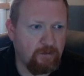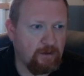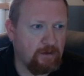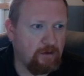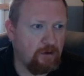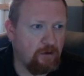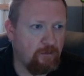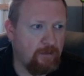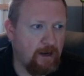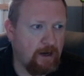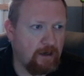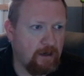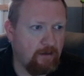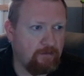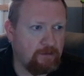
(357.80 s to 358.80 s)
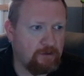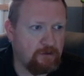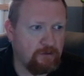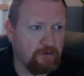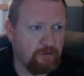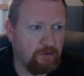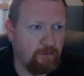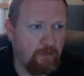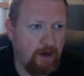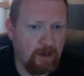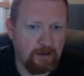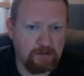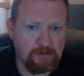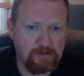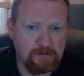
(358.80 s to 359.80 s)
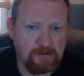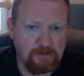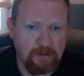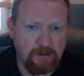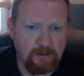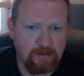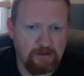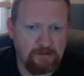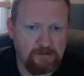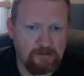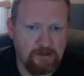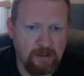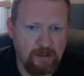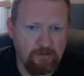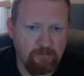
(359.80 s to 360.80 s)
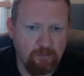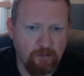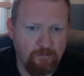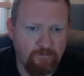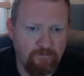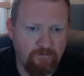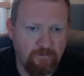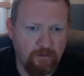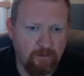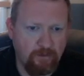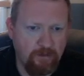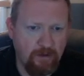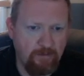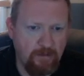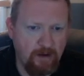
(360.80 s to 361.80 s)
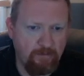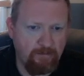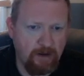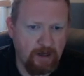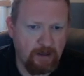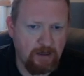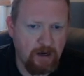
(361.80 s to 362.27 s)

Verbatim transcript: we can go back up to box six and we'll fill them up by